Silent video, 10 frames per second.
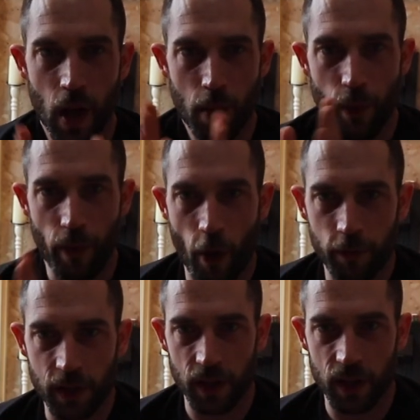move over
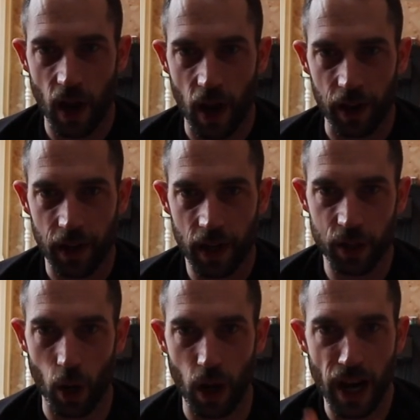to the side.
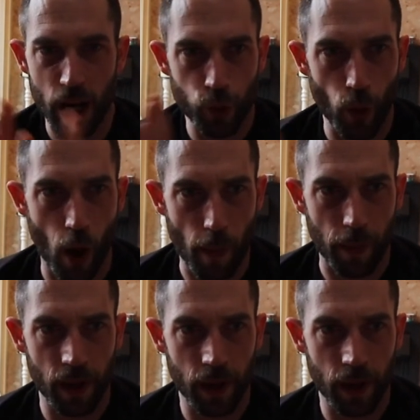So lateral hop,